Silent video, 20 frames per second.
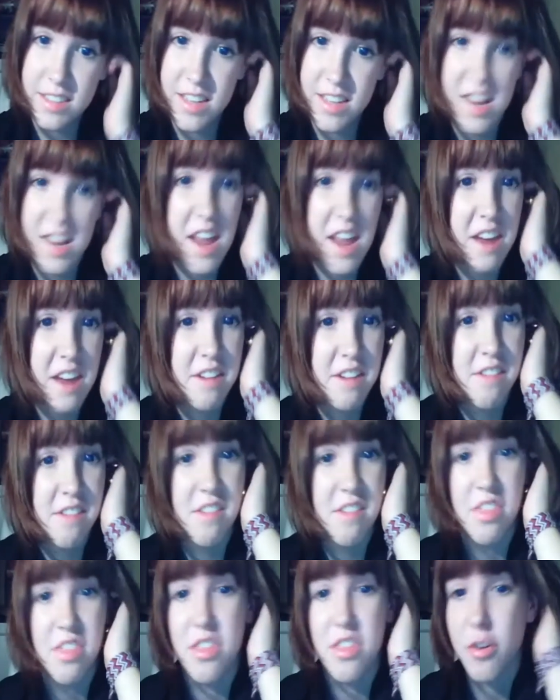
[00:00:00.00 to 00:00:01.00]

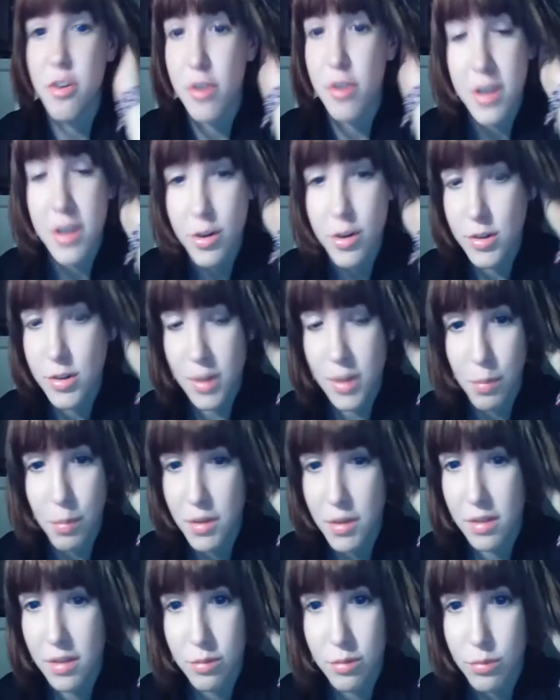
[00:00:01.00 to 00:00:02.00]
10:30 or
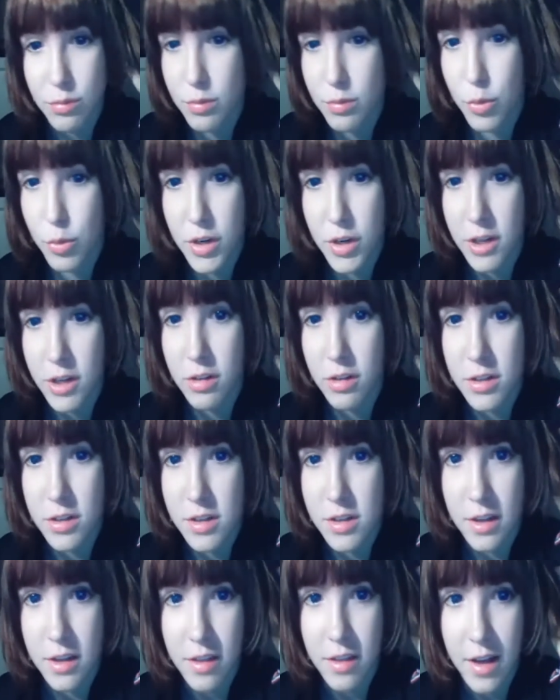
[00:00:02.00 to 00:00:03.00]
something ridiculous
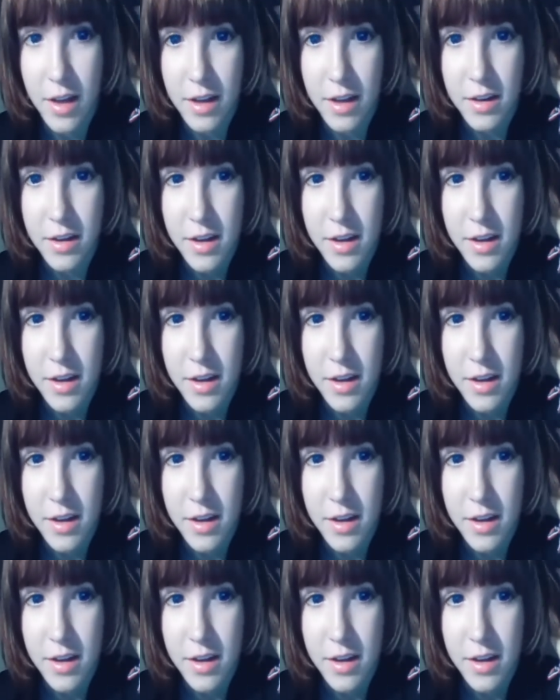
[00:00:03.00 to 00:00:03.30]
like that.